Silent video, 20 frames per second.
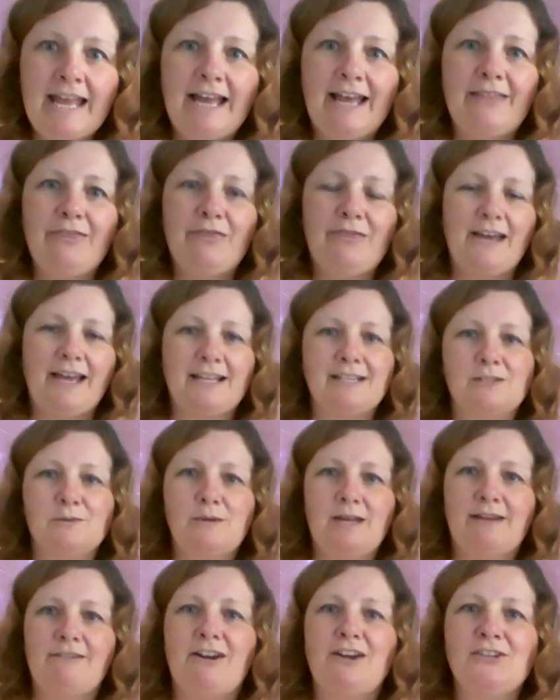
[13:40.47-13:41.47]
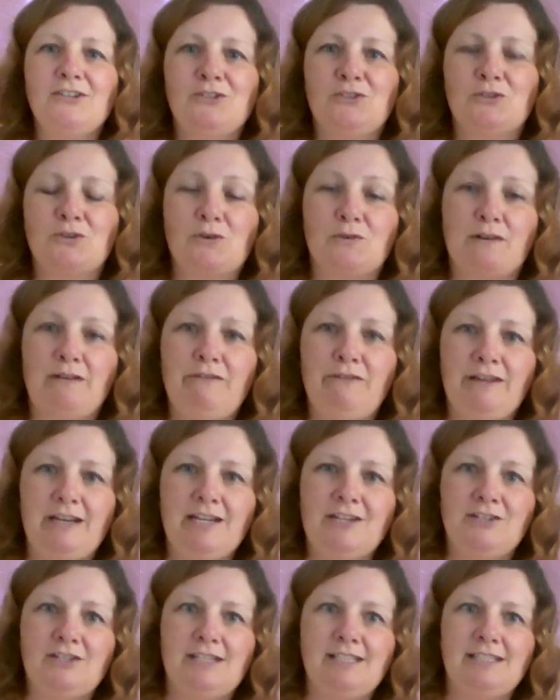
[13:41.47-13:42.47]
And that's where our story
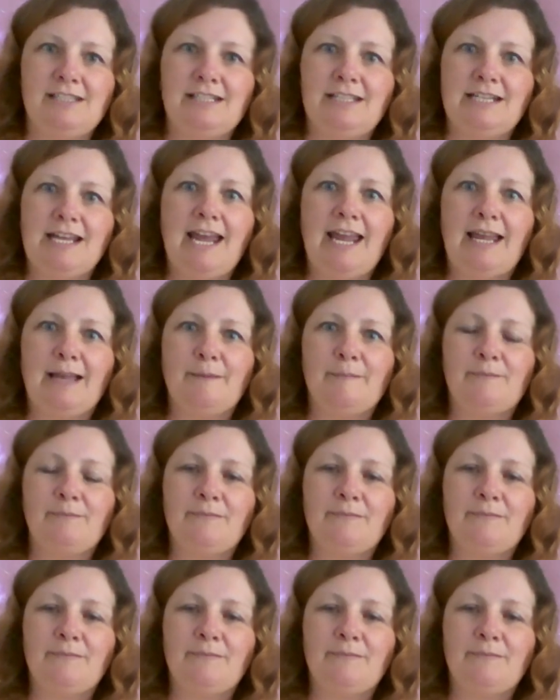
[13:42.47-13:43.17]
finishes today.